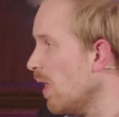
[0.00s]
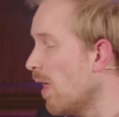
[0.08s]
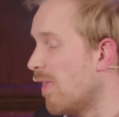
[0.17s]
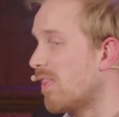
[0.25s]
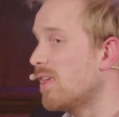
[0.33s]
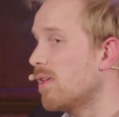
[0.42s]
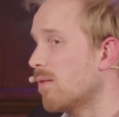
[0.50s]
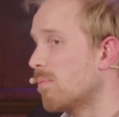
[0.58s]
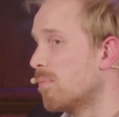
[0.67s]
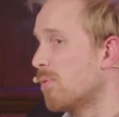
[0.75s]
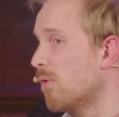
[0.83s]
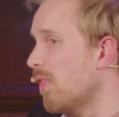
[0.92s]
And they,
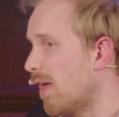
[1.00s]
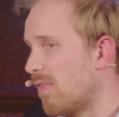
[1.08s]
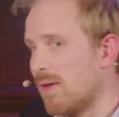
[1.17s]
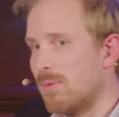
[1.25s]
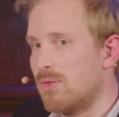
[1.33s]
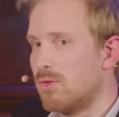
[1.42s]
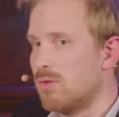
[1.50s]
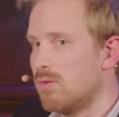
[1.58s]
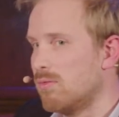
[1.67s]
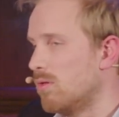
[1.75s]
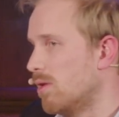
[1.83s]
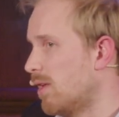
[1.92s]
before that, they went to,
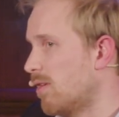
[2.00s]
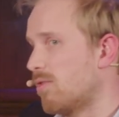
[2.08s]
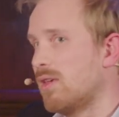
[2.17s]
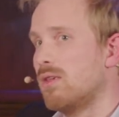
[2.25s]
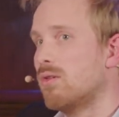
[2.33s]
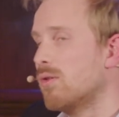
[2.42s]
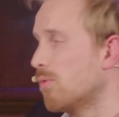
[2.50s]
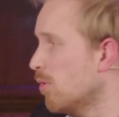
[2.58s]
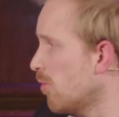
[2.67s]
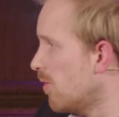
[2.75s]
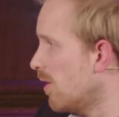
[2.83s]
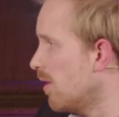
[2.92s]
like, say,
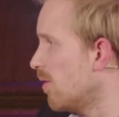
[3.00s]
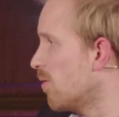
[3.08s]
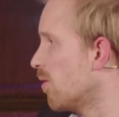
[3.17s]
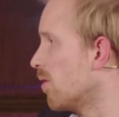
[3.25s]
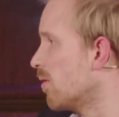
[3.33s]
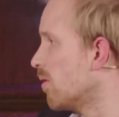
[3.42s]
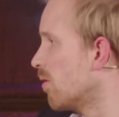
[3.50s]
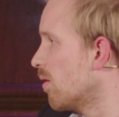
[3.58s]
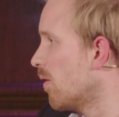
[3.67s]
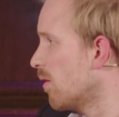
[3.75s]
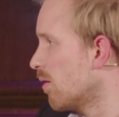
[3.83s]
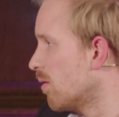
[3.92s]
universities or
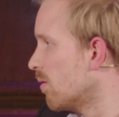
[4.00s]
other